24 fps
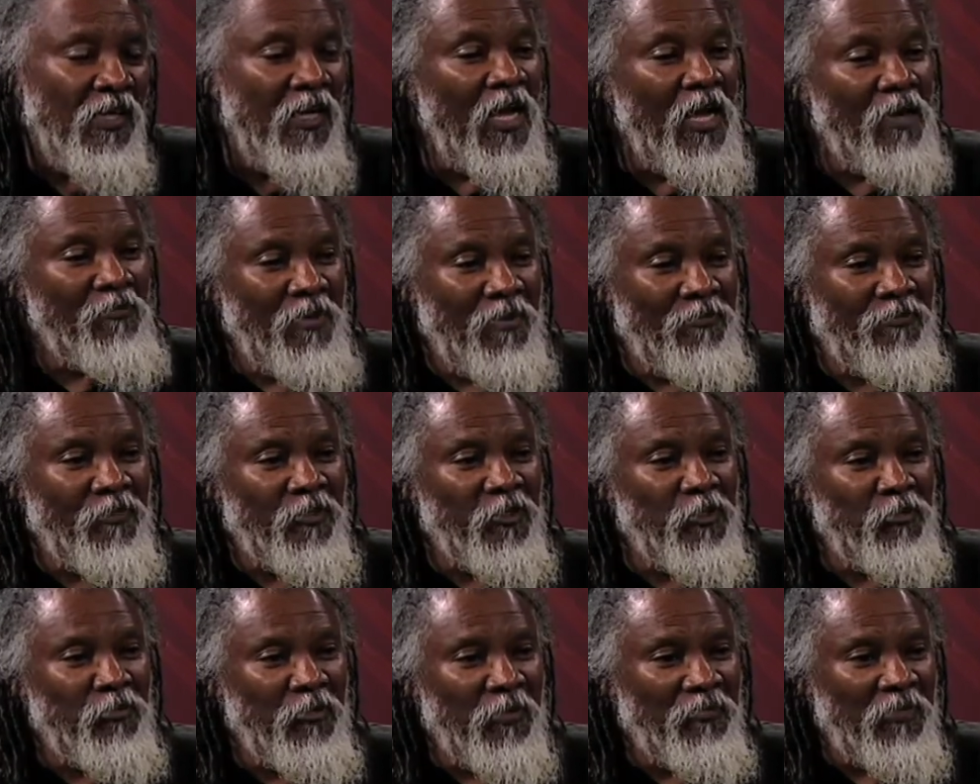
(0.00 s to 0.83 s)
and my
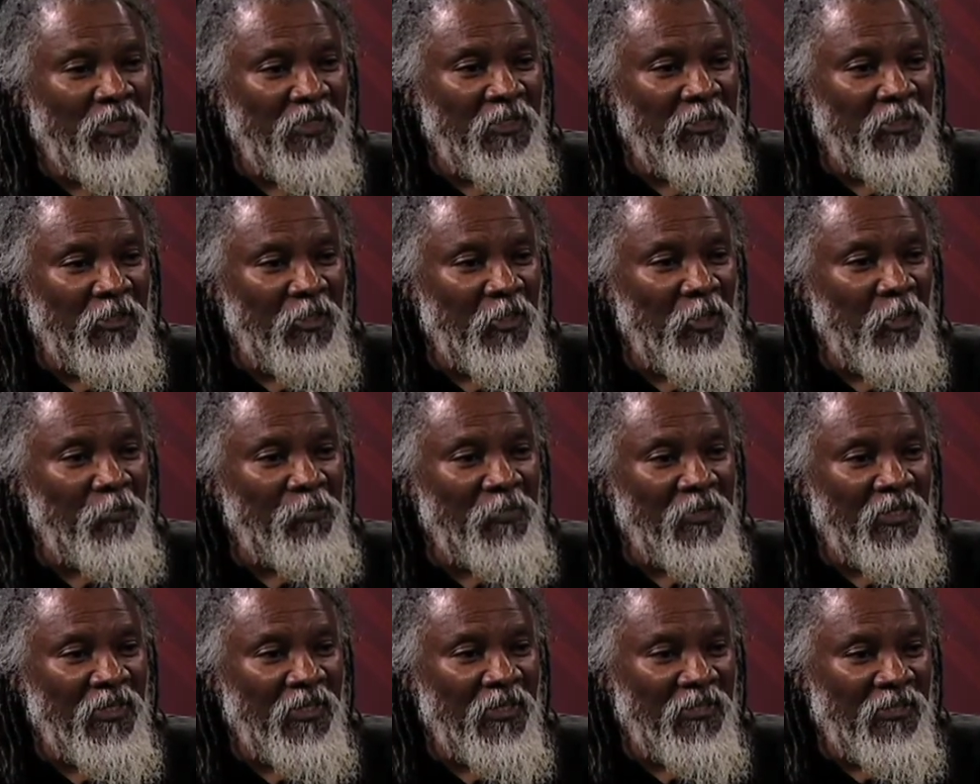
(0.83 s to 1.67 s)
first trip to
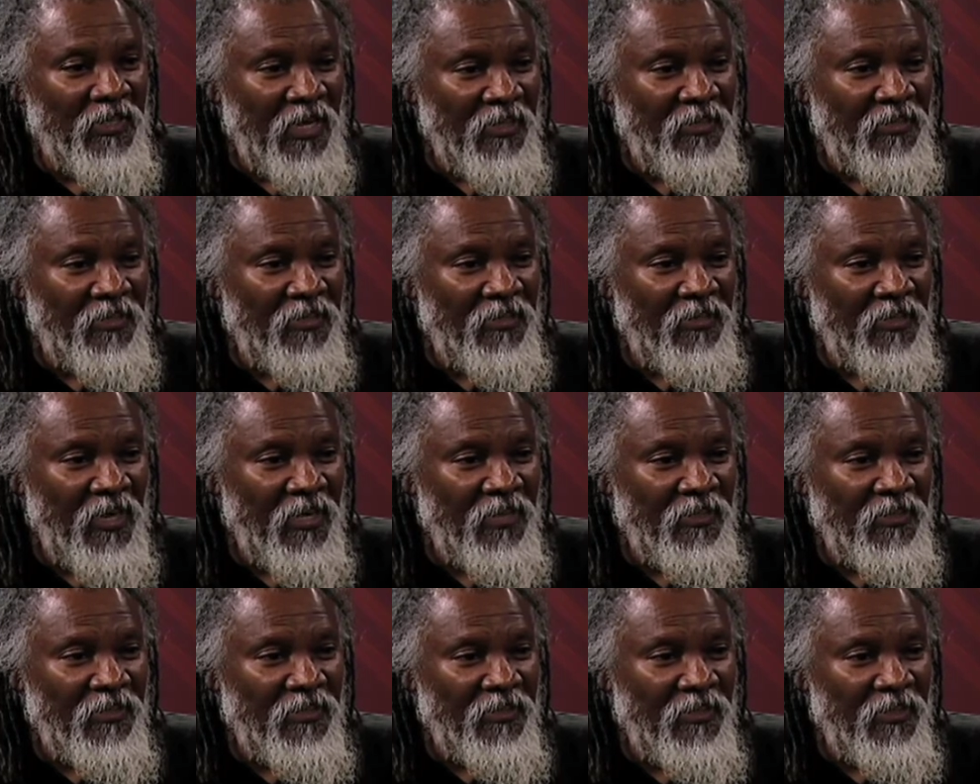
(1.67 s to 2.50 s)
Ethiopia in
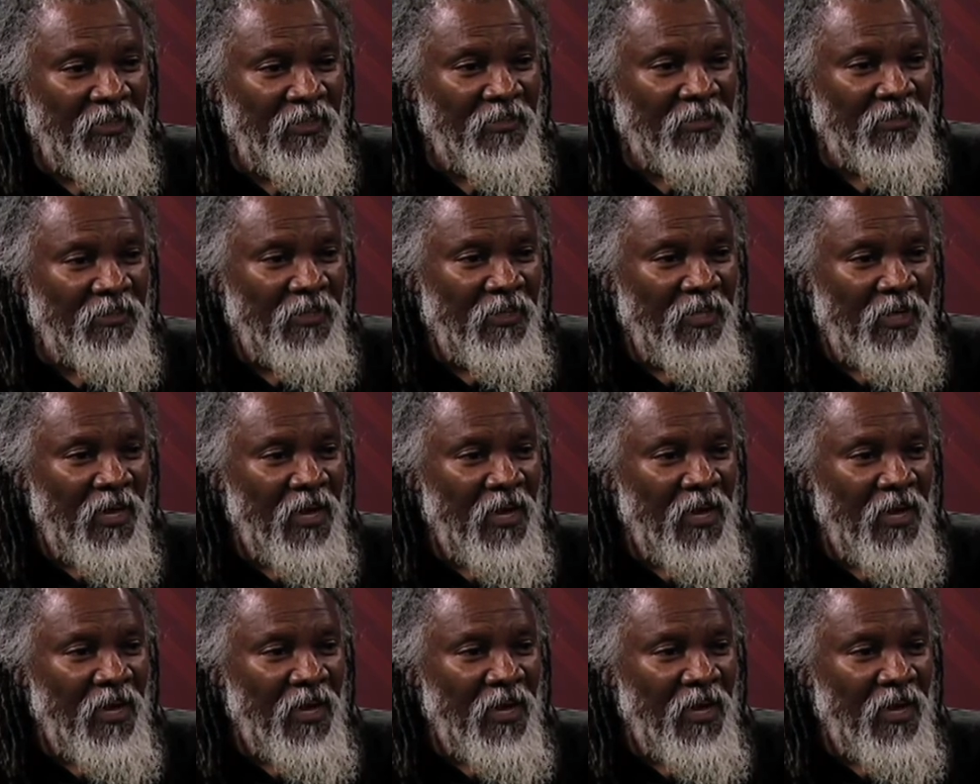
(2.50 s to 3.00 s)
1996.